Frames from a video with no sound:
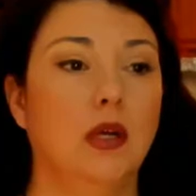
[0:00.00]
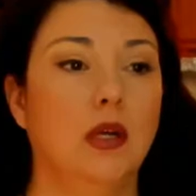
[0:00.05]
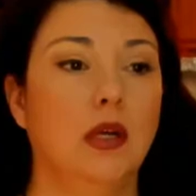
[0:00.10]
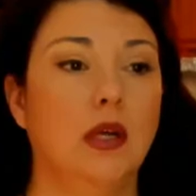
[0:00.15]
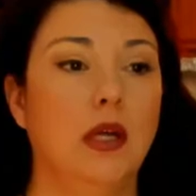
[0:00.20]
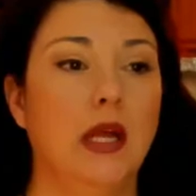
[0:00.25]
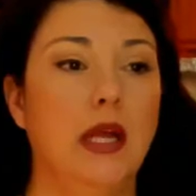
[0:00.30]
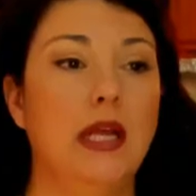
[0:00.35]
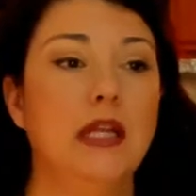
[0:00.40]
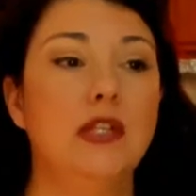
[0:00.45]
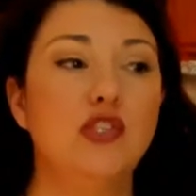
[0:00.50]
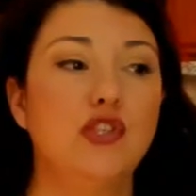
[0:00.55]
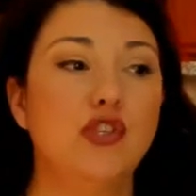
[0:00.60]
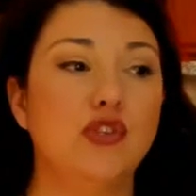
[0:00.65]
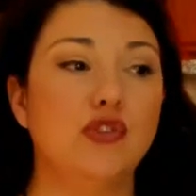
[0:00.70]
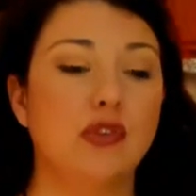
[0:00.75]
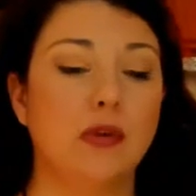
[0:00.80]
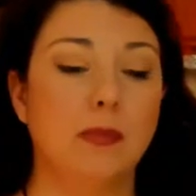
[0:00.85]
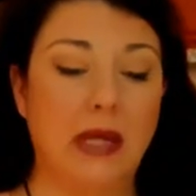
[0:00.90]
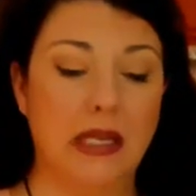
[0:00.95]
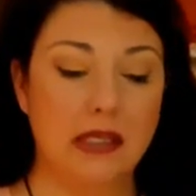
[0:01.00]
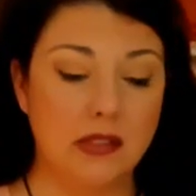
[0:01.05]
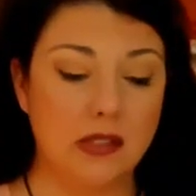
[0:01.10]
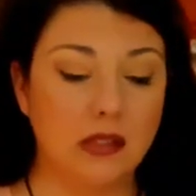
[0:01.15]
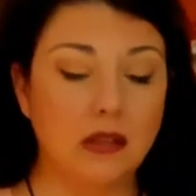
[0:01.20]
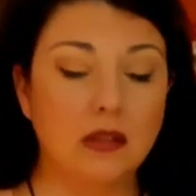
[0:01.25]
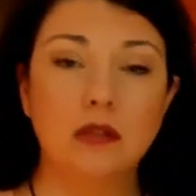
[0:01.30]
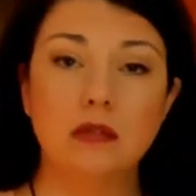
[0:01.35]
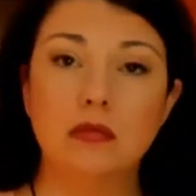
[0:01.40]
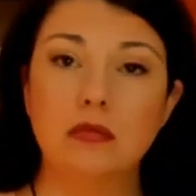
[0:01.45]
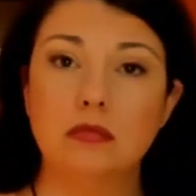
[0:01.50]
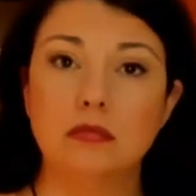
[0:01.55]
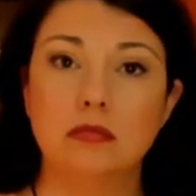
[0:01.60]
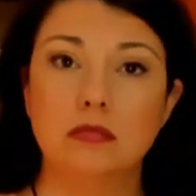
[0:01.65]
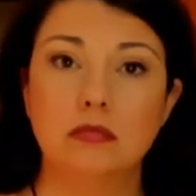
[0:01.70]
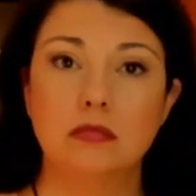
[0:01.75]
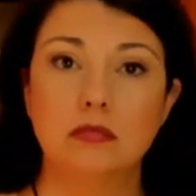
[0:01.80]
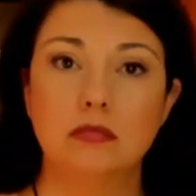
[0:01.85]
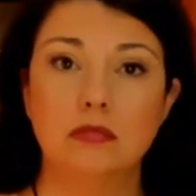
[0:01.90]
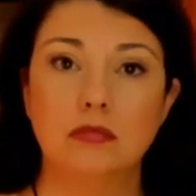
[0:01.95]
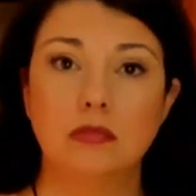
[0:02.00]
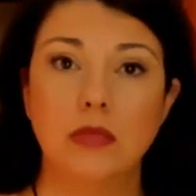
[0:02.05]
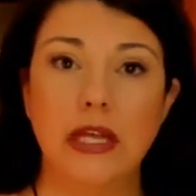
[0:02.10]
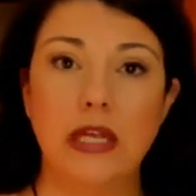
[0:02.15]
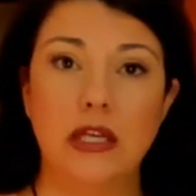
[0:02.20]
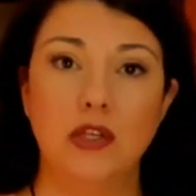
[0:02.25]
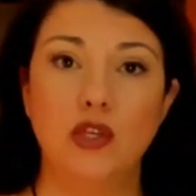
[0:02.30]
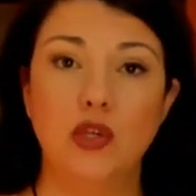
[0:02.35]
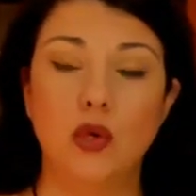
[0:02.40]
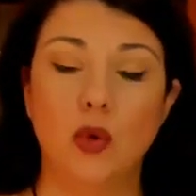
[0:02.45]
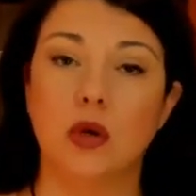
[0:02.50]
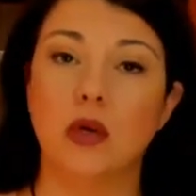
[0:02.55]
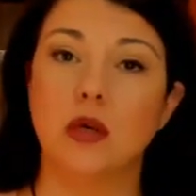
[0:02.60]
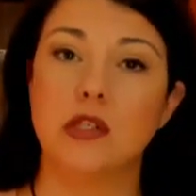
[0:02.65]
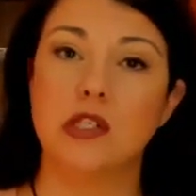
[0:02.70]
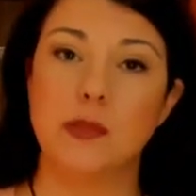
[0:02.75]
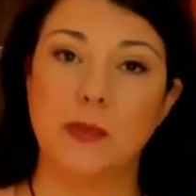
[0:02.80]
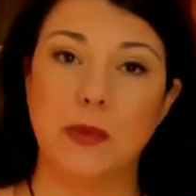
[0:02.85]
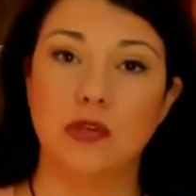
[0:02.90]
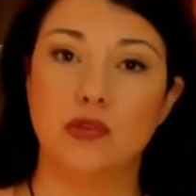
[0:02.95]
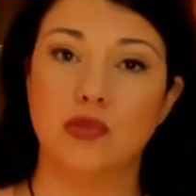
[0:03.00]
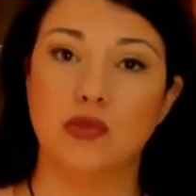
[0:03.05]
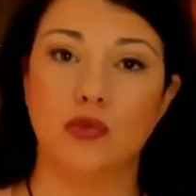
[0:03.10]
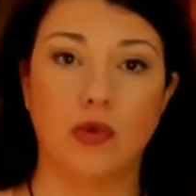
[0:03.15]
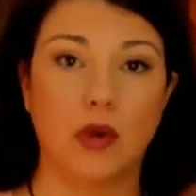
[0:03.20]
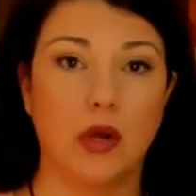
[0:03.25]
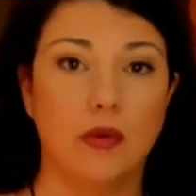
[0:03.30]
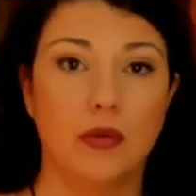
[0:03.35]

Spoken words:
instrumental in your spiritual growth.